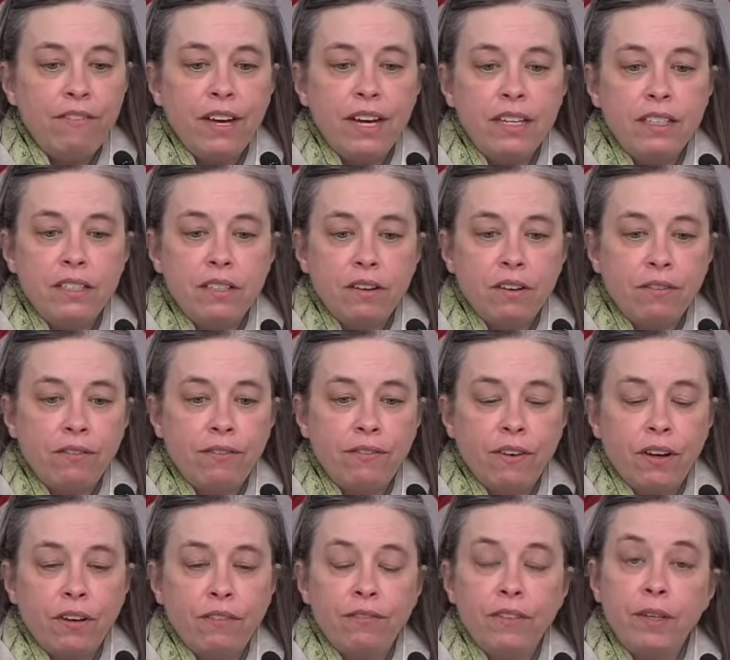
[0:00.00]
face
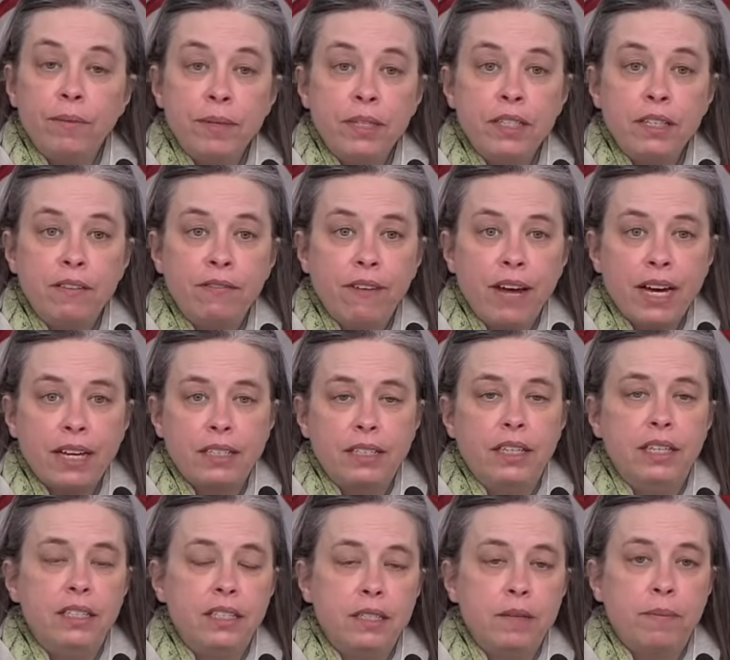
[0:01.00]
of limited
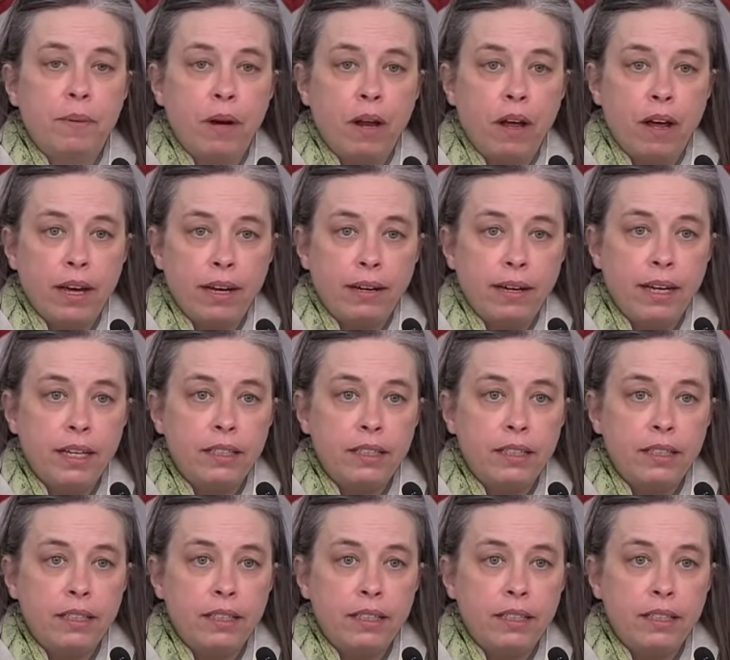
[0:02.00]
vaccine supply.